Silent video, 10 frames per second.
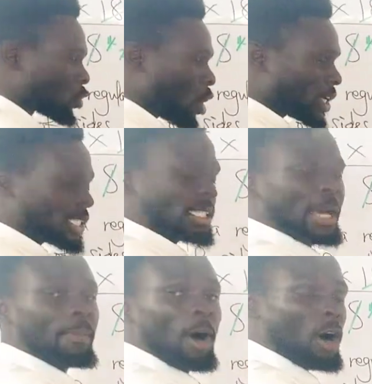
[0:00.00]
cross the
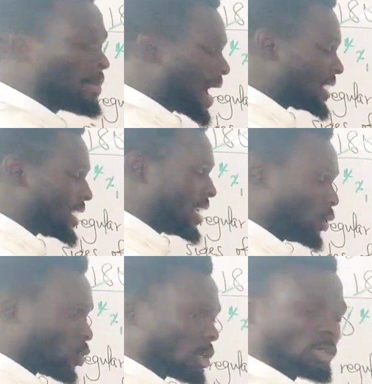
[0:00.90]
almighty
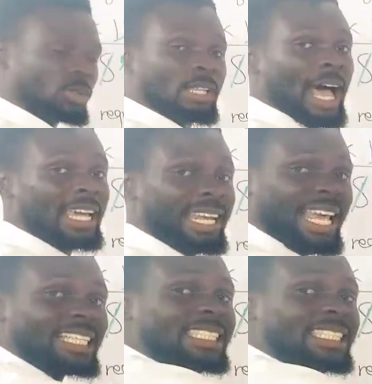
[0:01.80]
equal to sign, it